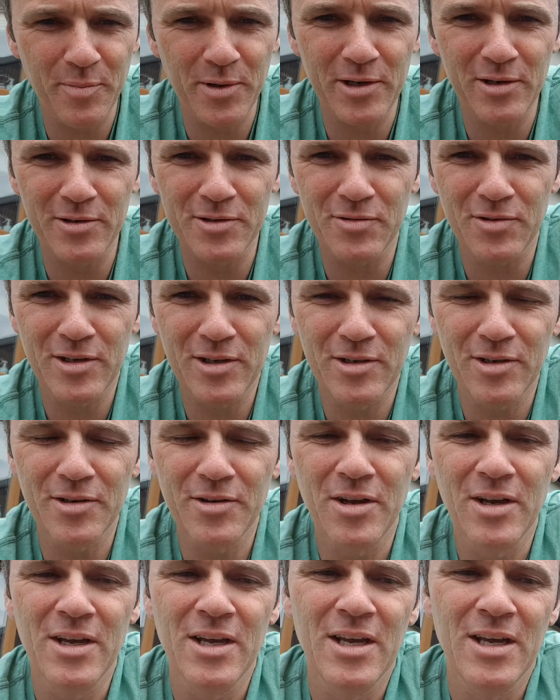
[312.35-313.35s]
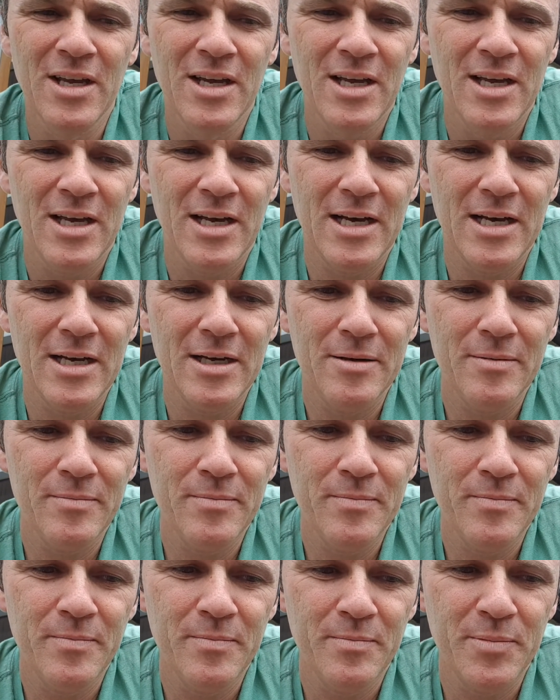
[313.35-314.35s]
bike looks really good.
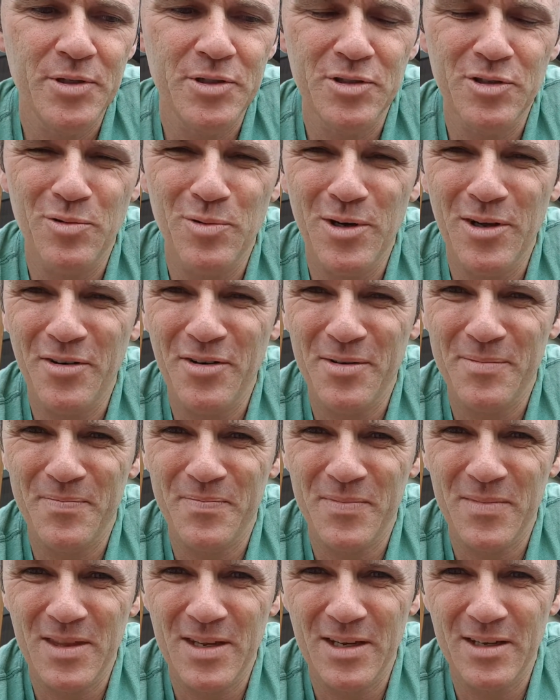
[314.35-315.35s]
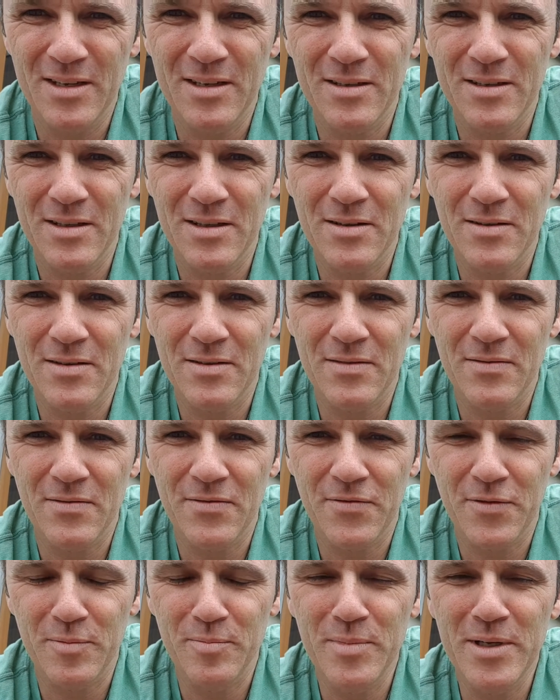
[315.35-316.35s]
But you know what? Like
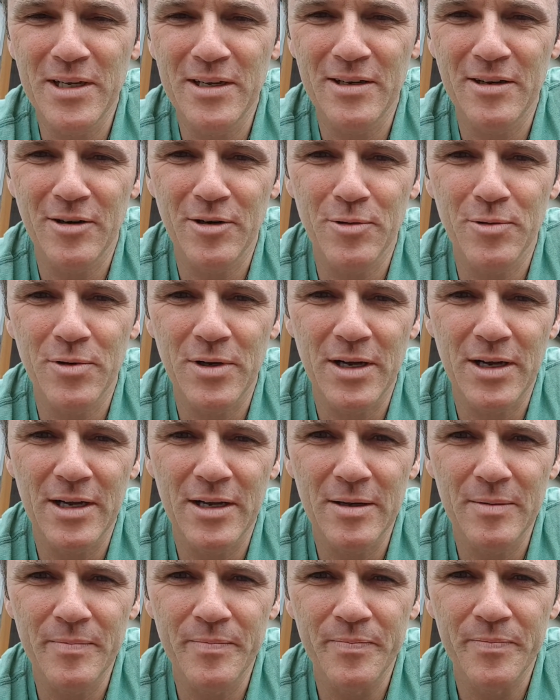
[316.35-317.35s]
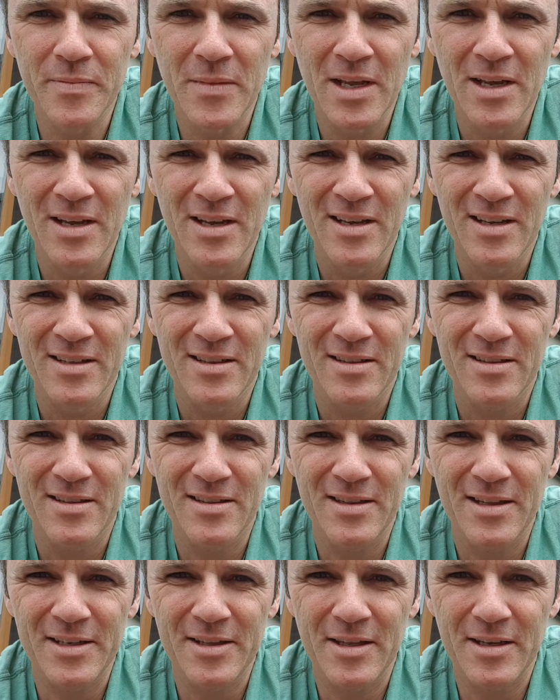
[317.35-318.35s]
for me, you know,
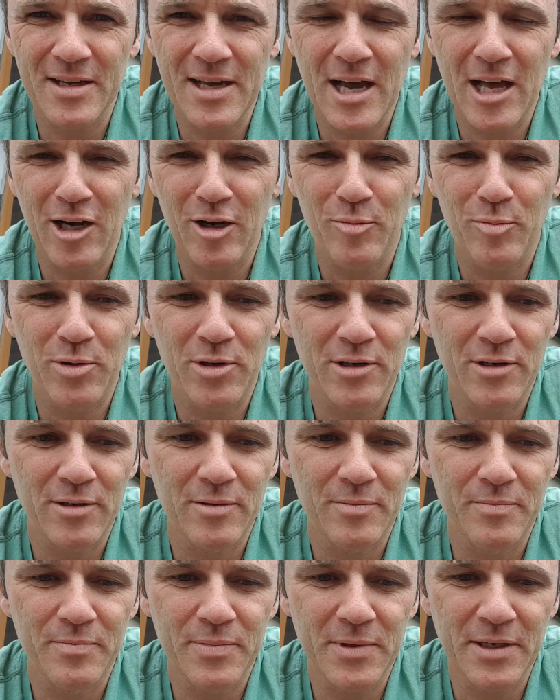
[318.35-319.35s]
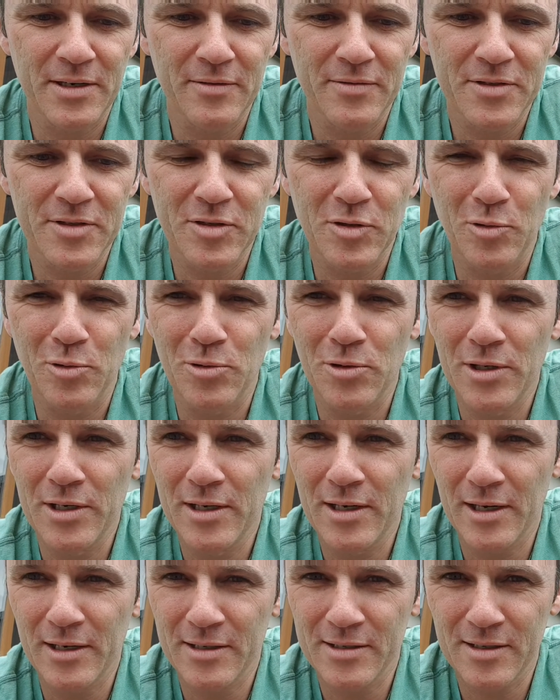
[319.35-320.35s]
like the Calibre kind of story
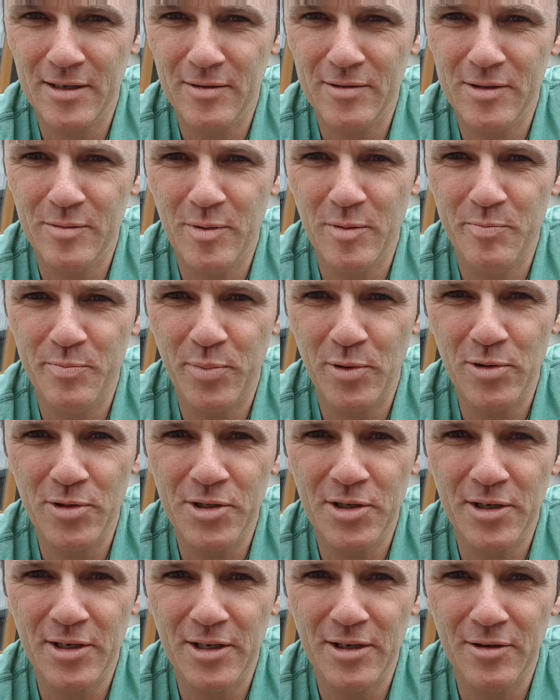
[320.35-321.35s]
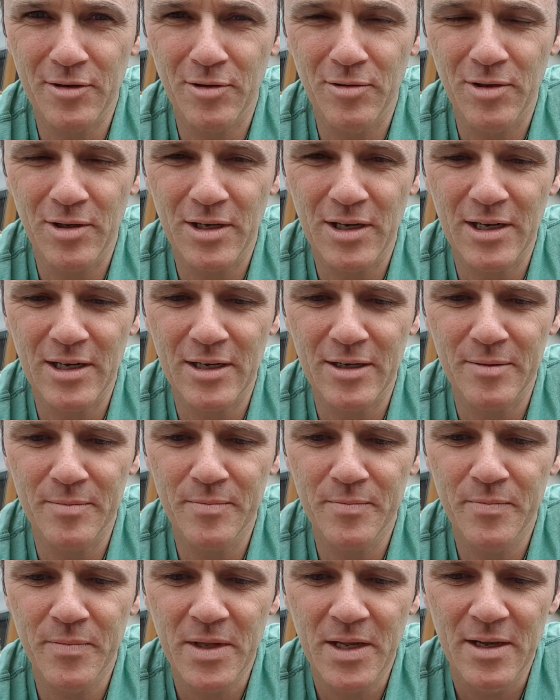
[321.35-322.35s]
kind of sounds a bit bullshitty, you
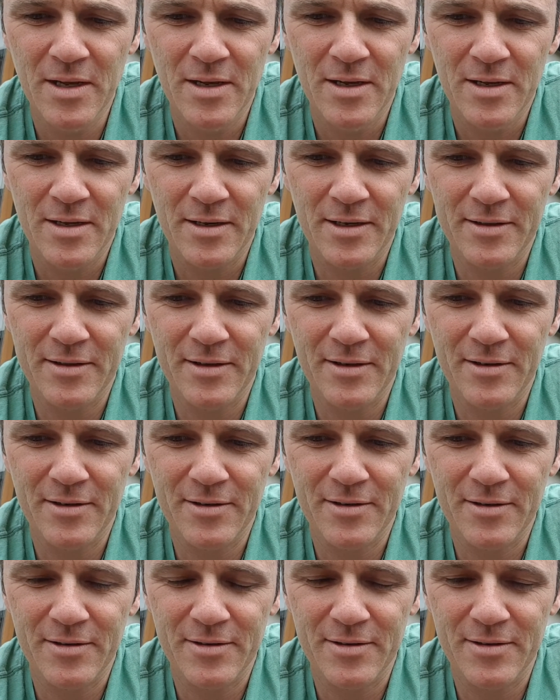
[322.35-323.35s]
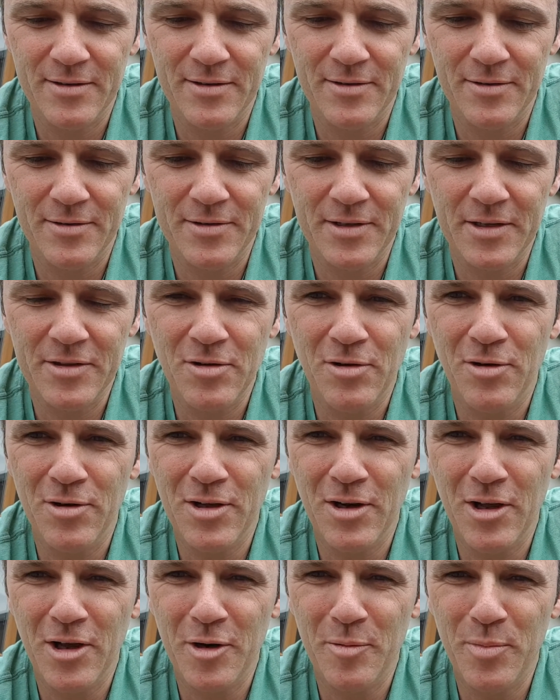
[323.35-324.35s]
know. Like you know, they talk
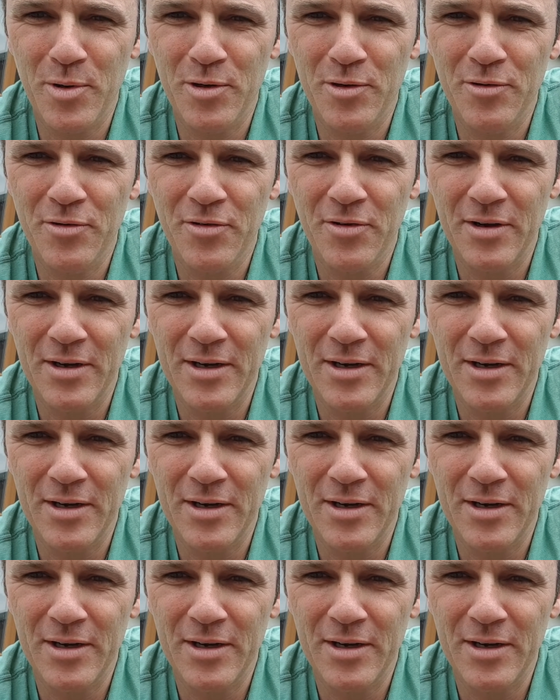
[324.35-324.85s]
a lot about,